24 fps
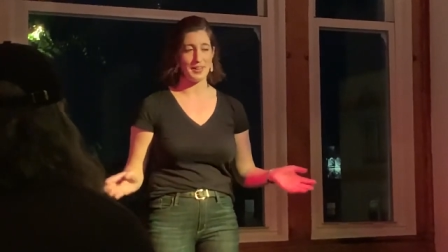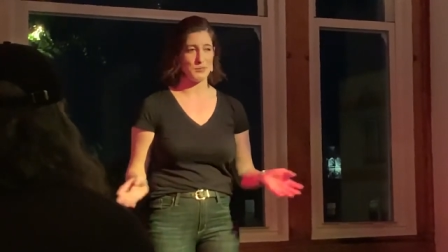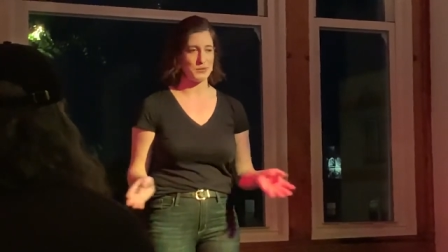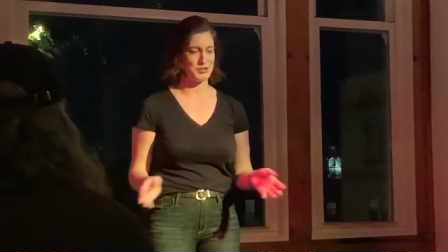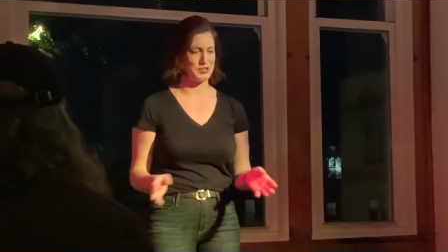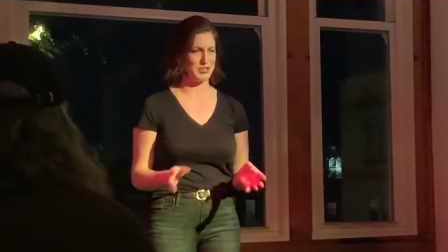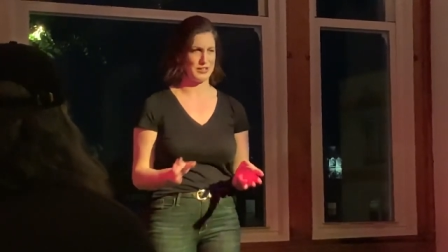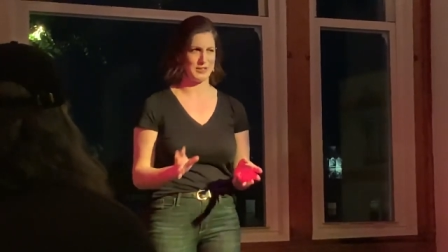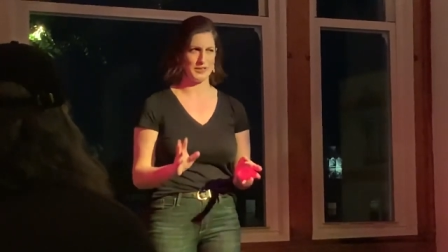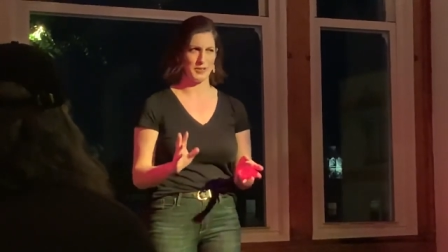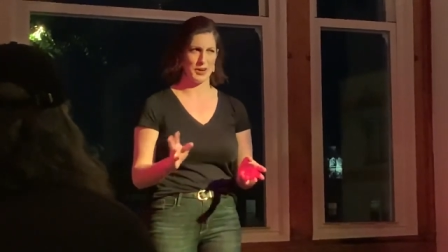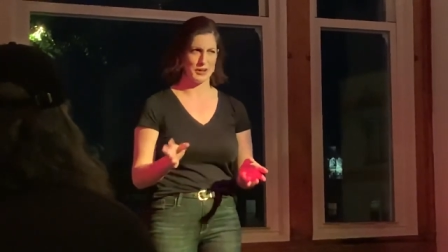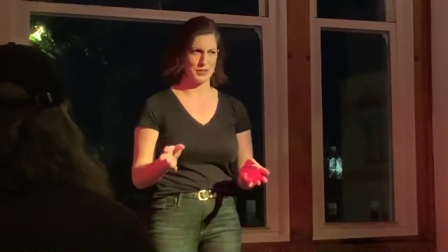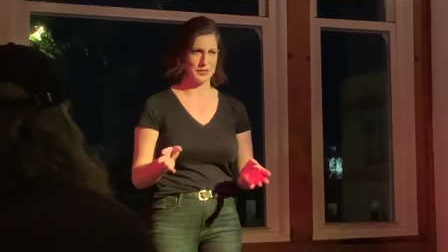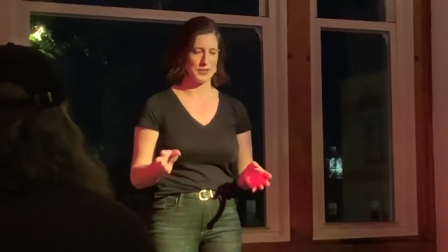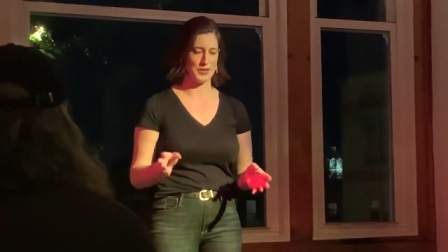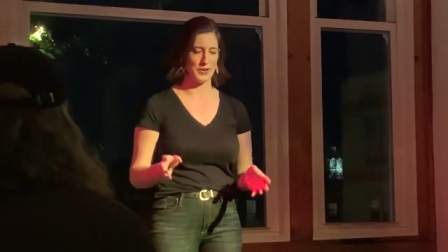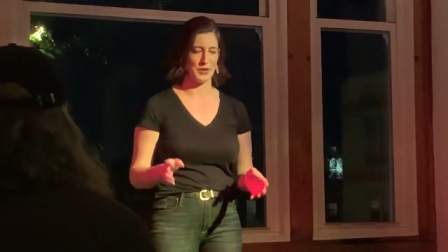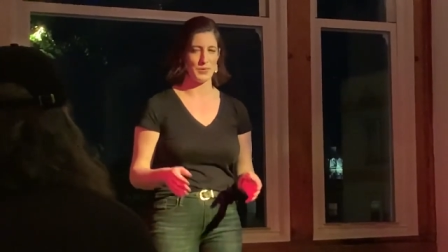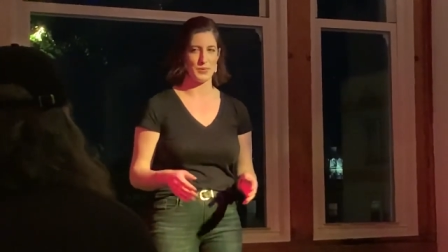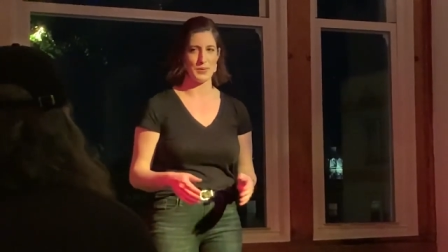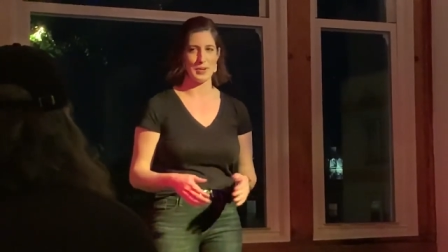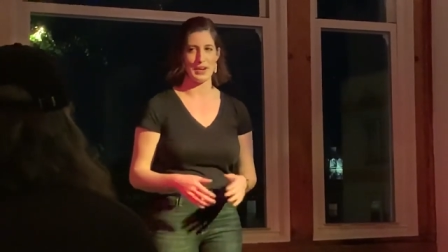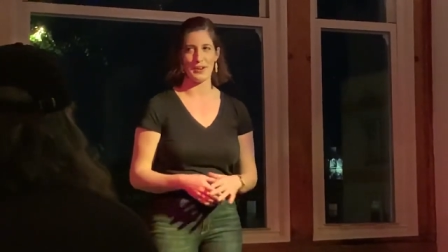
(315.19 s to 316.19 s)
which is
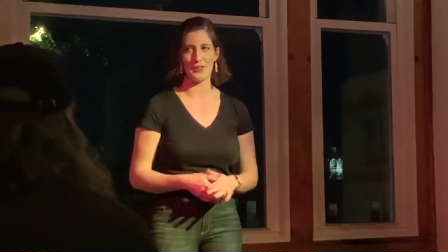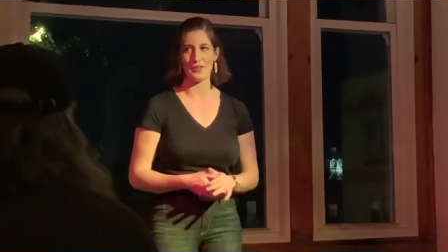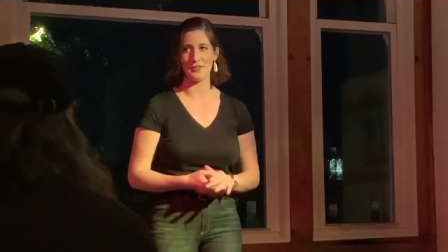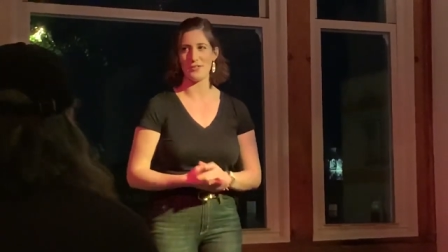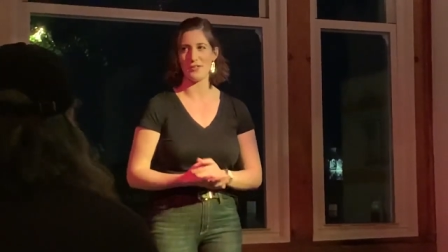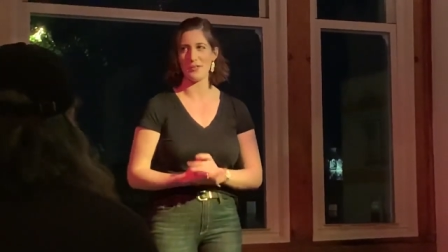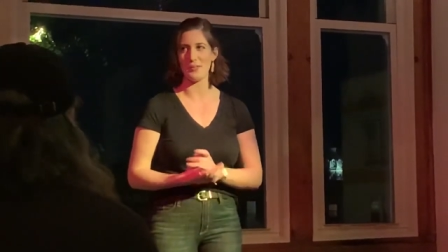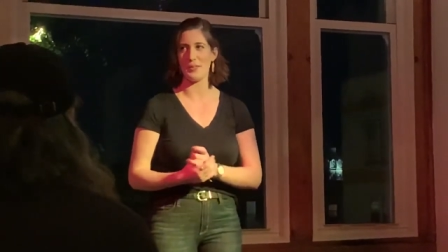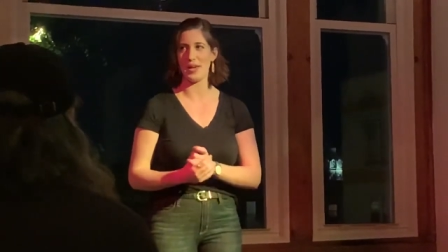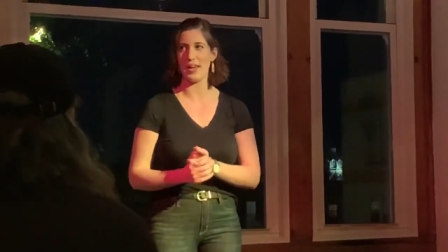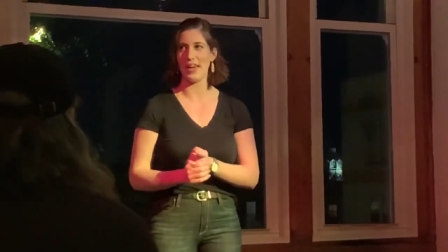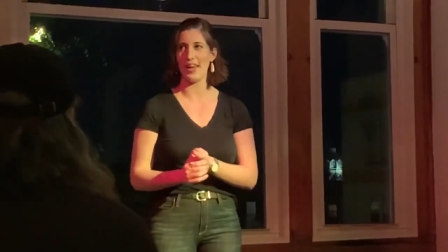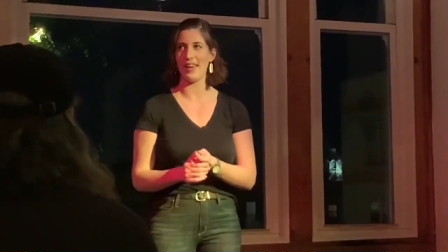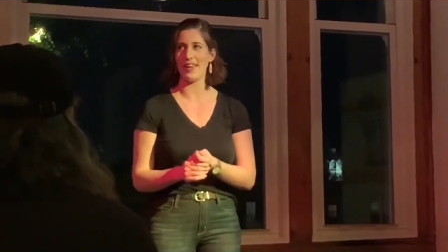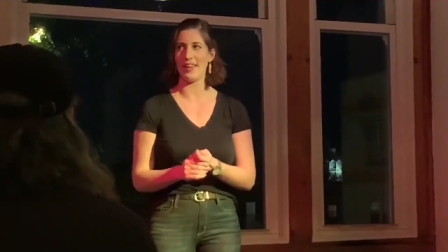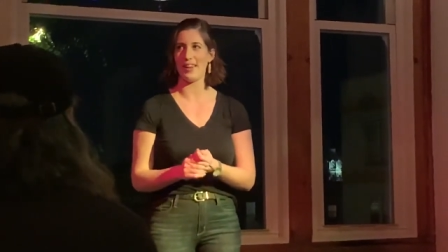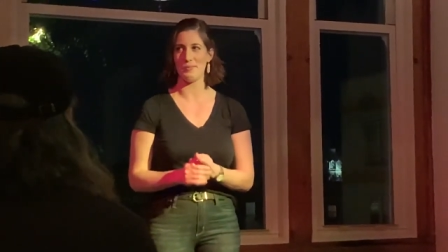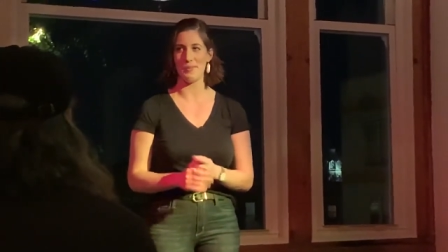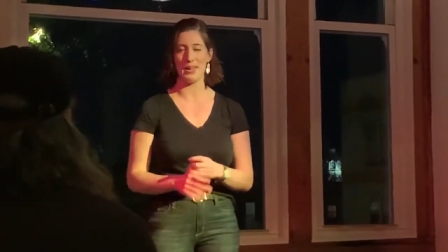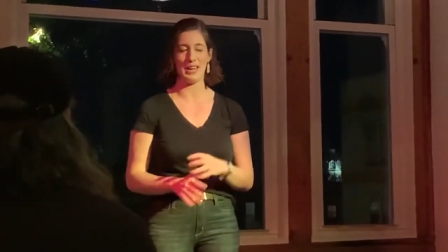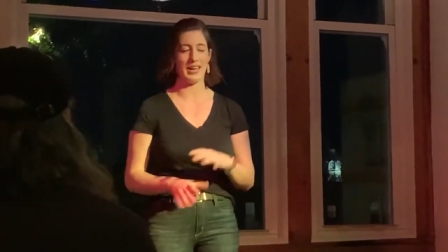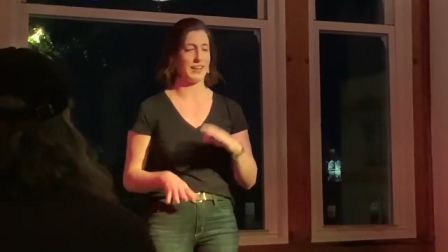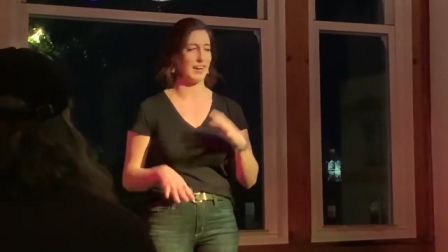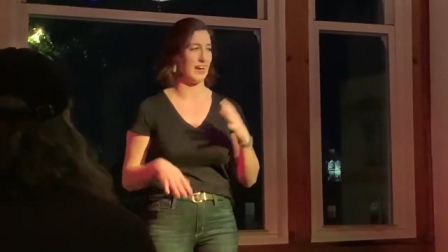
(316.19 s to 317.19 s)
also weird for me. And
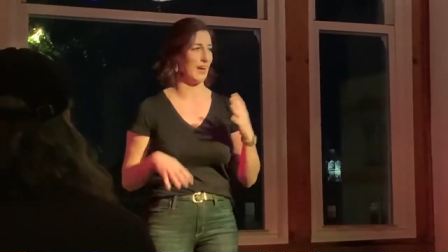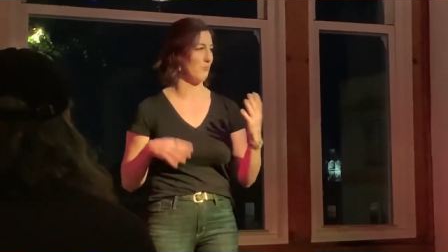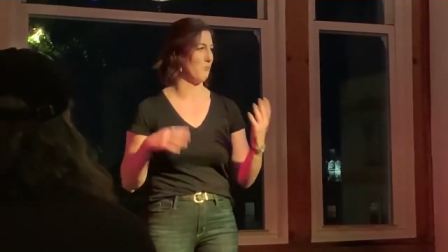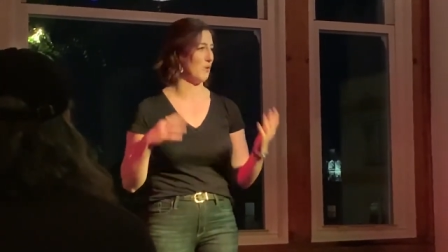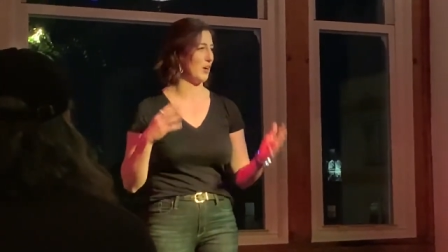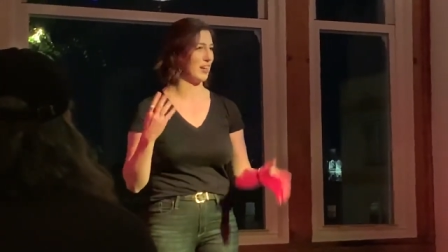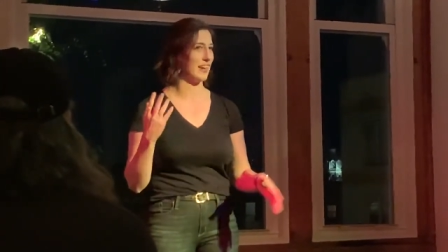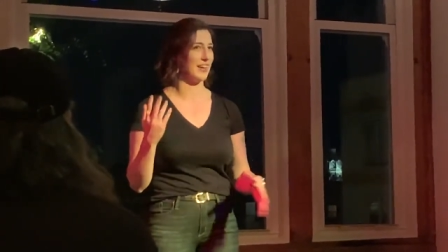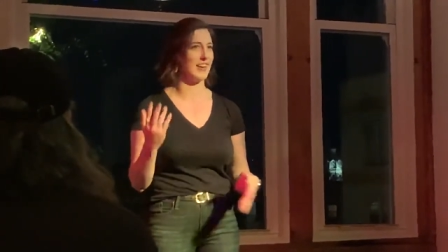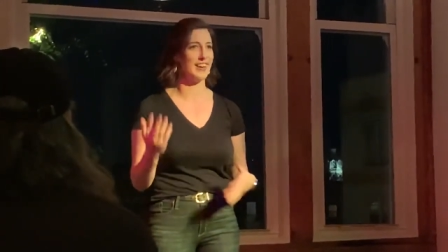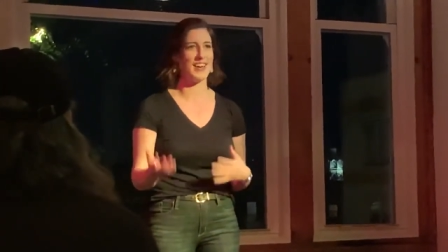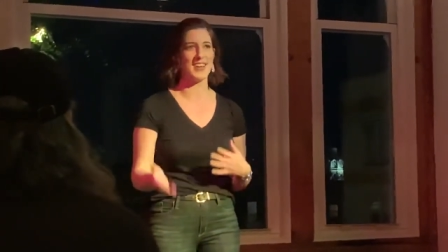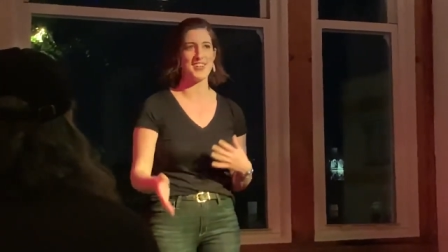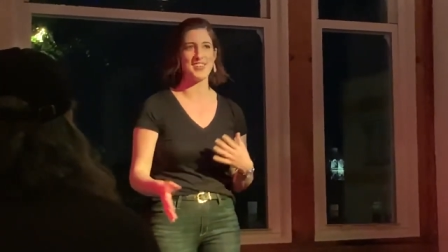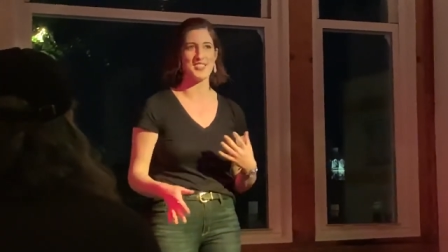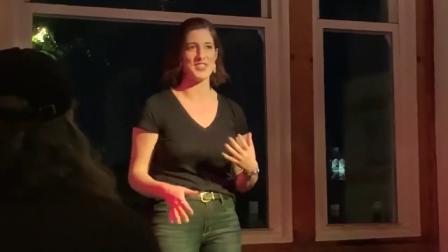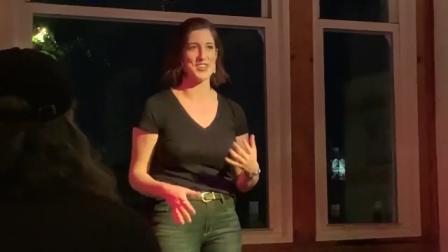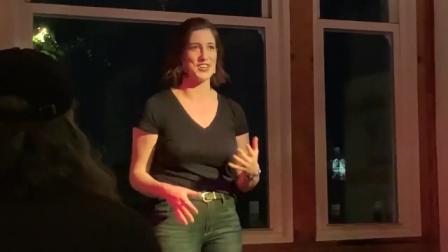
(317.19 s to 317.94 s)
I'm like, what can I